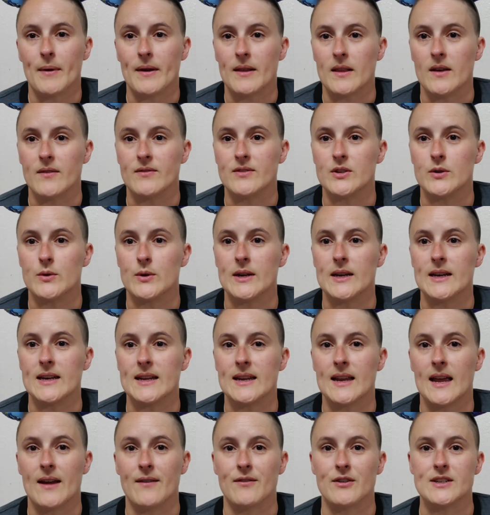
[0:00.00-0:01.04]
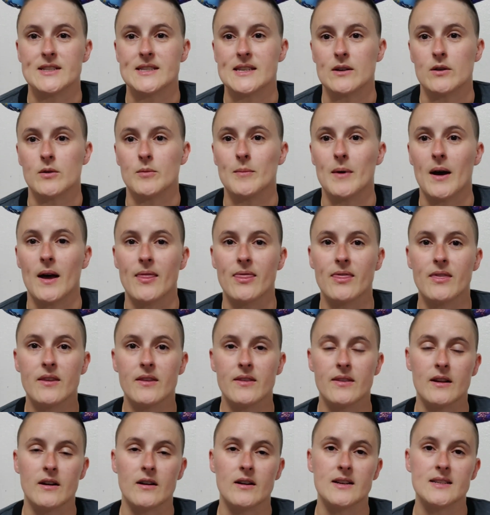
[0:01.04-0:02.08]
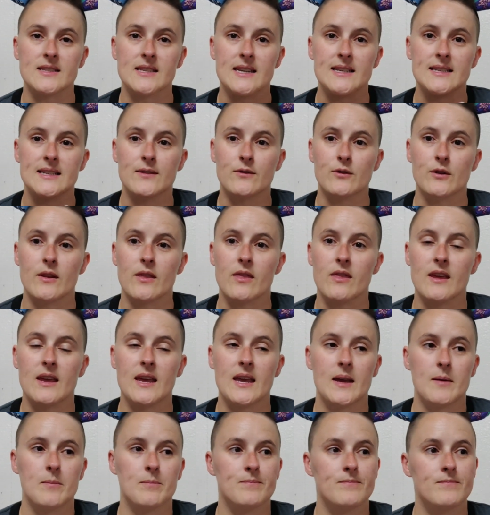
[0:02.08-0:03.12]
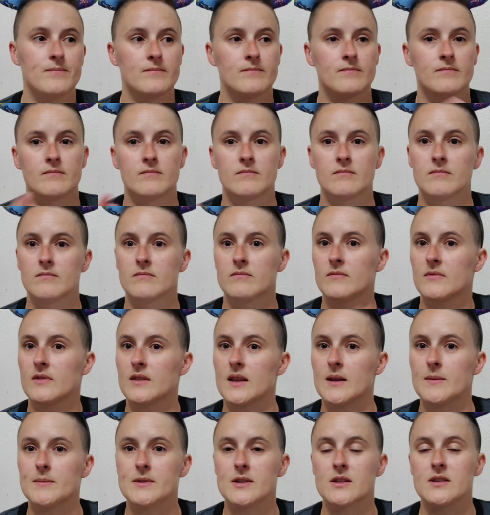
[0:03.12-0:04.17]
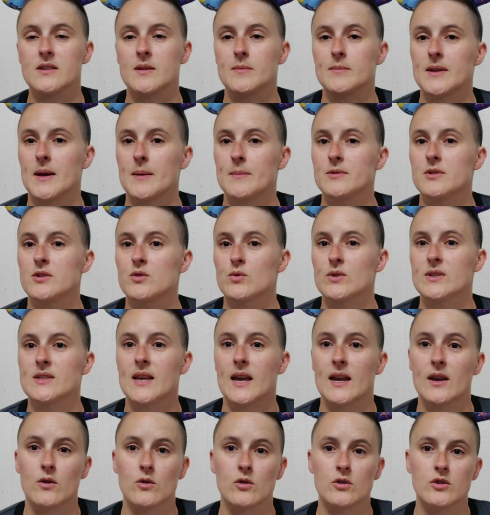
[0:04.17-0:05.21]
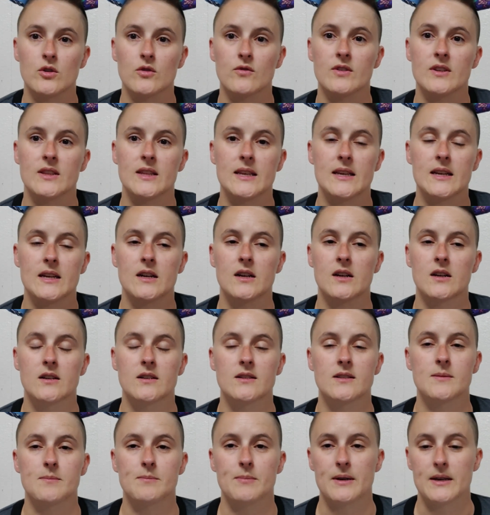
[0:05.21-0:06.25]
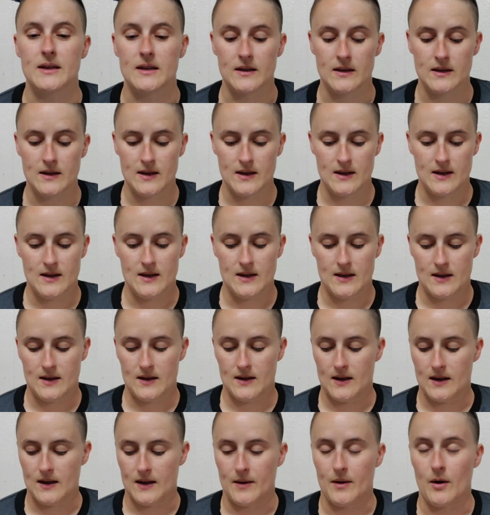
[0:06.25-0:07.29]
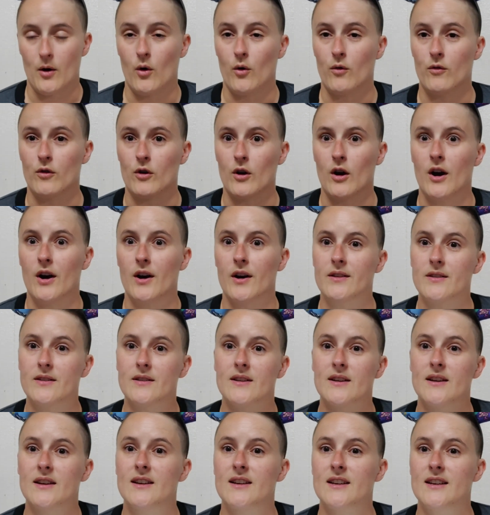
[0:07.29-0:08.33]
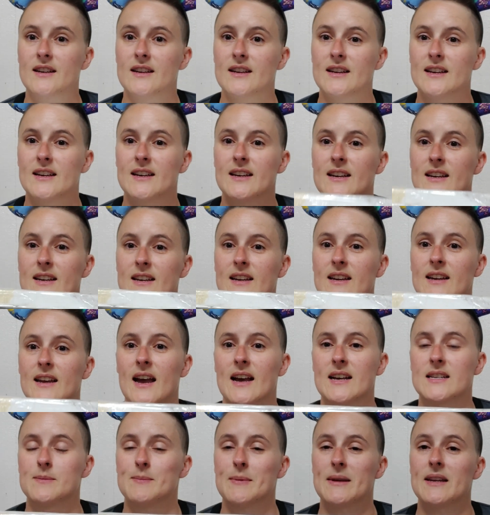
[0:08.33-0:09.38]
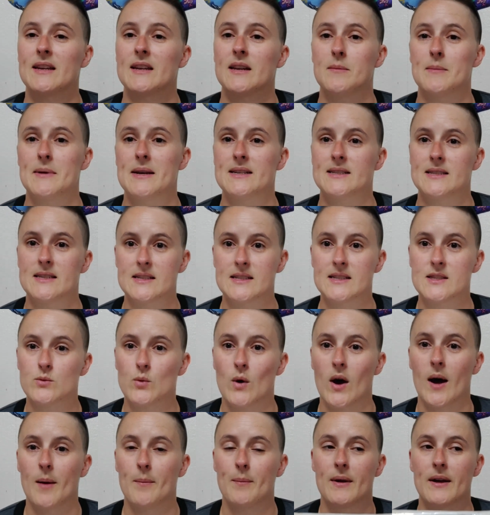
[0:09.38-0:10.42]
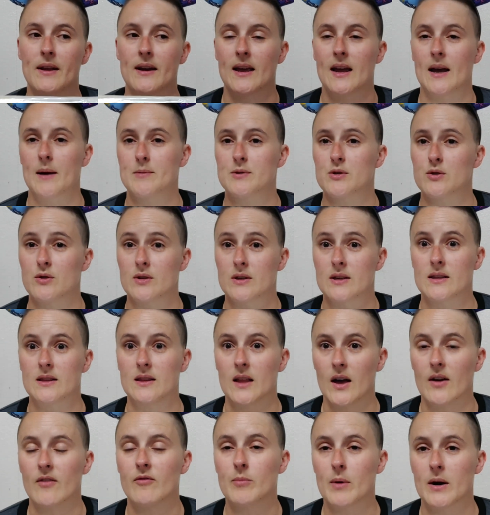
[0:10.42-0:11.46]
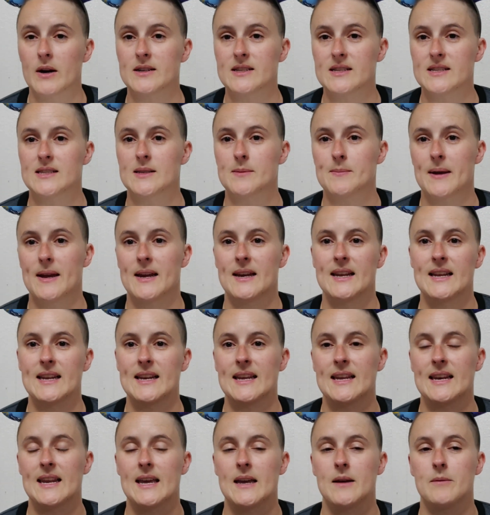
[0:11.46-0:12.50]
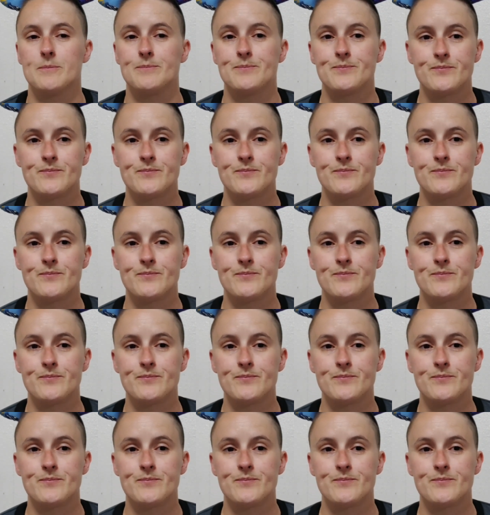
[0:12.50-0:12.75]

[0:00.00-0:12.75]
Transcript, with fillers: I love doing it every single month. There is a different theme. Themes are sometimes recycled over the years, but uh, overall, it has been an amazing swap, and I absolutely love participating in it.